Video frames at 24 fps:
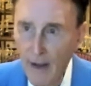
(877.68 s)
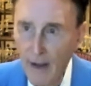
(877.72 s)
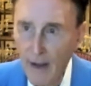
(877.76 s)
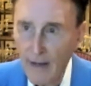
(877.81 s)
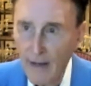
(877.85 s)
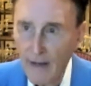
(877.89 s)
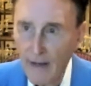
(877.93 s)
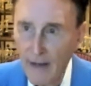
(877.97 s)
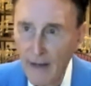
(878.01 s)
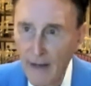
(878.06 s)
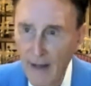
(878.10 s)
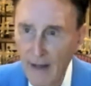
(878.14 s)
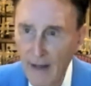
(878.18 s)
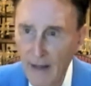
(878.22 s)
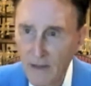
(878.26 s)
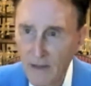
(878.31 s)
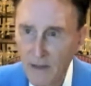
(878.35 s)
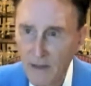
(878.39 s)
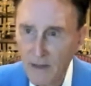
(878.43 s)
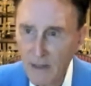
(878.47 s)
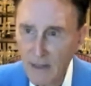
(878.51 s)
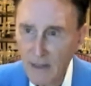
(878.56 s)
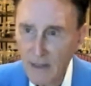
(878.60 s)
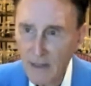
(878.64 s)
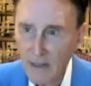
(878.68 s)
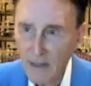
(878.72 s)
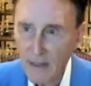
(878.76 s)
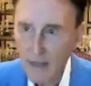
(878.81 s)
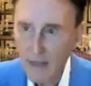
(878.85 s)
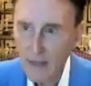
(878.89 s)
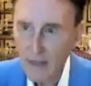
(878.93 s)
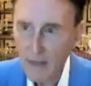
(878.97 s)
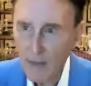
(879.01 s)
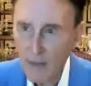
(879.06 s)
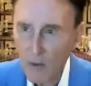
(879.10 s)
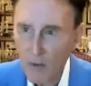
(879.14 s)
And as the
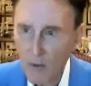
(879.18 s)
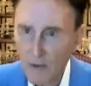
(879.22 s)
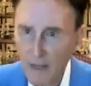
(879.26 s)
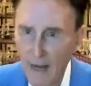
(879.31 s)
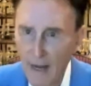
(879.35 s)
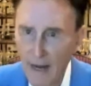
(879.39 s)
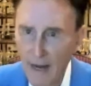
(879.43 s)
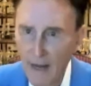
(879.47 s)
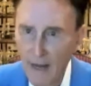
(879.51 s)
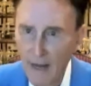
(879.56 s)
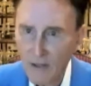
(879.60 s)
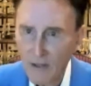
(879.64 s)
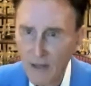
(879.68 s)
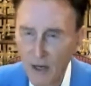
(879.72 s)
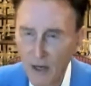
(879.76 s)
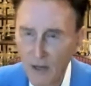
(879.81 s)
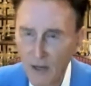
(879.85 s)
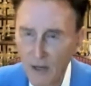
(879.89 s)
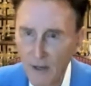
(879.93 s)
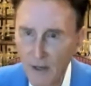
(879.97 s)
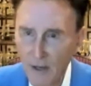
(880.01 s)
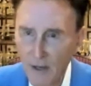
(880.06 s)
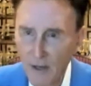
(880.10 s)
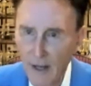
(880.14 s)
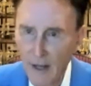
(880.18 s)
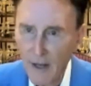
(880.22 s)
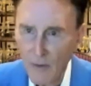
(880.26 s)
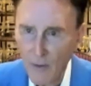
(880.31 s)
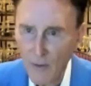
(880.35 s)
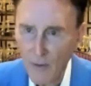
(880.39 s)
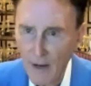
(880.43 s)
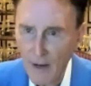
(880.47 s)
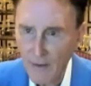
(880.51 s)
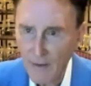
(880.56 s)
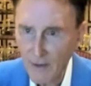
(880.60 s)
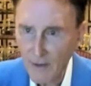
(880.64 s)
chemical tags on and
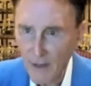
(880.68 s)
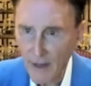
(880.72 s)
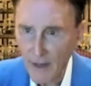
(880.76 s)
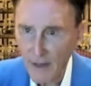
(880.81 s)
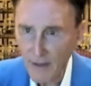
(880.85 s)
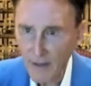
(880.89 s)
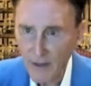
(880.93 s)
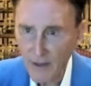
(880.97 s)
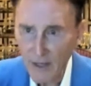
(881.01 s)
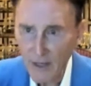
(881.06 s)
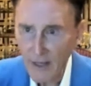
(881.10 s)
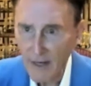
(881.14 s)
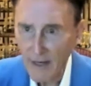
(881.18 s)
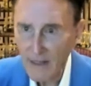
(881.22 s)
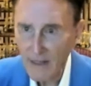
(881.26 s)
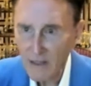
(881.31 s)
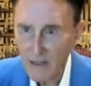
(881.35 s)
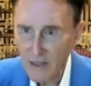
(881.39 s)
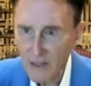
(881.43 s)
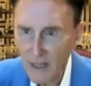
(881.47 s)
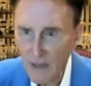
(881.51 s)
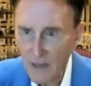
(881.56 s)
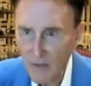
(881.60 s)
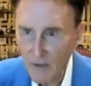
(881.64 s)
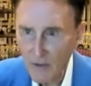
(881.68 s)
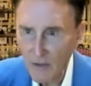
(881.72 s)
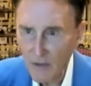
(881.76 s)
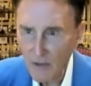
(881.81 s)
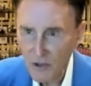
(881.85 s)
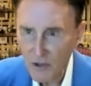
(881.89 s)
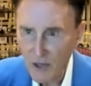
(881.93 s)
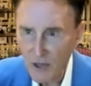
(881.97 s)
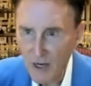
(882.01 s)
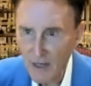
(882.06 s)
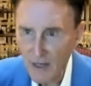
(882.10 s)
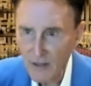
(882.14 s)
around a DNA sequence
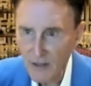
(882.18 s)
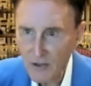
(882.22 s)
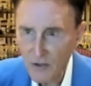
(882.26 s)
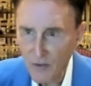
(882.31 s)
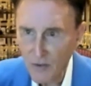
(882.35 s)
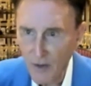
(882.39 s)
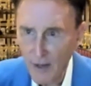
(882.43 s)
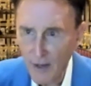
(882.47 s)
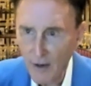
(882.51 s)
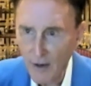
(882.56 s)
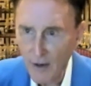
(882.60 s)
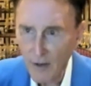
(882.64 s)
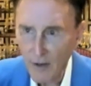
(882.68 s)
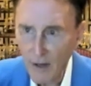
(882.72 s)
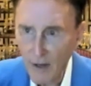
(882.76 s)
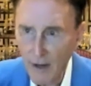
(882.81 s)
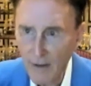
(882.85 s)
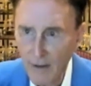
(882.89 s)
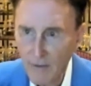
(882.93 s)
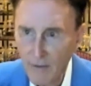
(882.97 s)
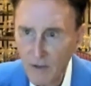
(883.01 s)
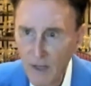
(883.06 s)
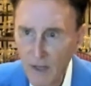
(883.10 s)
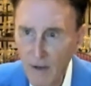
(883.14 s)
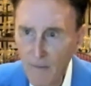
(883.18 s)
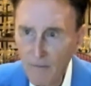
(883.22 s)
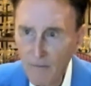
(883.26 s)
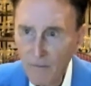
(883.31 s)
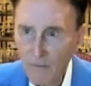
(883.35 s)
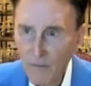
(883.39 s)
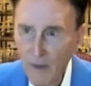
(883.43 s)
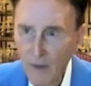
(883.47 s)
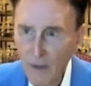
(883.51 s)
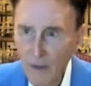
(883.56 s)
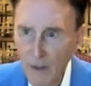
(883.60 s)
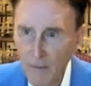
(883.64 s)
change throughout our lives,
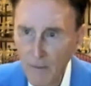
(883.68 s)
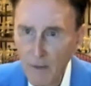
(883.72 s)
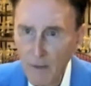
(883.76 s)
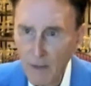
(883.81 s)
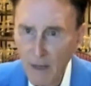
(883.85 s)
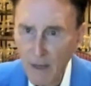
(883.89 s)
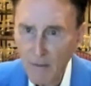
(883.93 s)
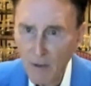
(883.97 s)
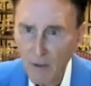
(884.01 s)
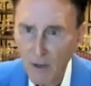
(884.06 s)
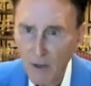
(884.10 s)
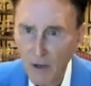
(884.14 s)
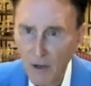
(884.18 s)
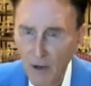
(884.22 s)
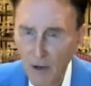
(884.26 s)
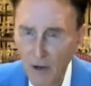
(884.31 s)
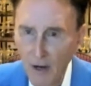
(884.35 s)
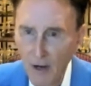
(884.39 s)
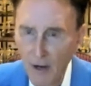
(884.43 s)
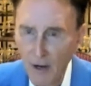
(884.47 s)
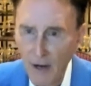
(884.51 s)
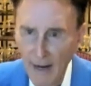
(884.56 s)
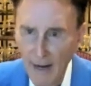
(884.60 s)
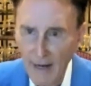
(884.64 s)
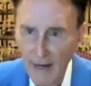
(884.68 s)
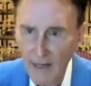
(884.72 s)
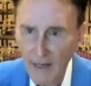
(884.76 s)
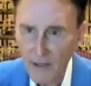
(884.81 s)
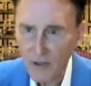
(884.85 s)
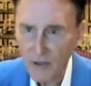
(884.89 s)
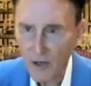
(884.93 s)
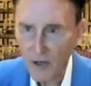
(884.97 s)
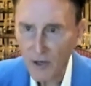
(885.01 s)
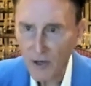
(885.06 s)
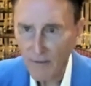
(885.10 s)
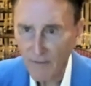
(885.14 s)
depending upon our
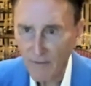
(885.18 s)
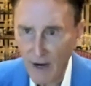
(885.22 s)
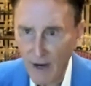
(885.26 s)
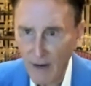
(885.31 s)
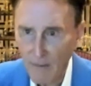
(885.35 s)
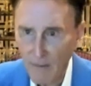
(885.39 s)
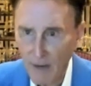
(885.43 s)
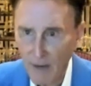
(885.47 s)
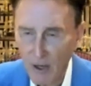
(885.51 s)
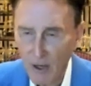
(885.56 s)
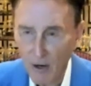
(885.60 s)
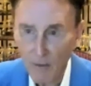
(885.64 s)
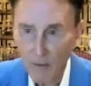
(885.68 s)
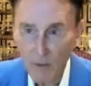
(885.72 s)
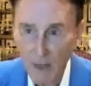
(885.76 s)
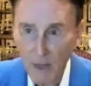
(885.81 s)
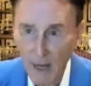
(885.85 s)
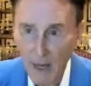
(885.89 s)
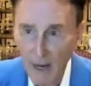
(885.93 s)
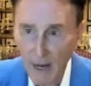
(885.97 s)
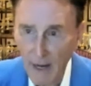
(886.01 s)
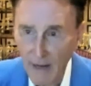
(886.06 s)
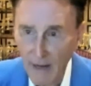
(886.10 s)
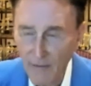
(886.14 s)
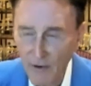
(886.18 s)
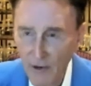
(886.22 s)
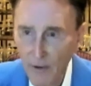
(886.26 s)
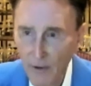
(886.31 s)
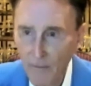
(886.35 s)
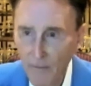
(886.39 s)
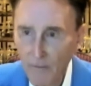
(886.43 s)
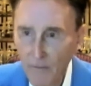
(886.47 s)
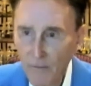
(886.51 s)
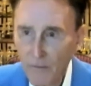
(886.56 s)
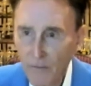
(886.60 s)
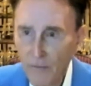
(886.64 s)
age, our environment, our
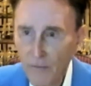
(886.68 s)
behavior,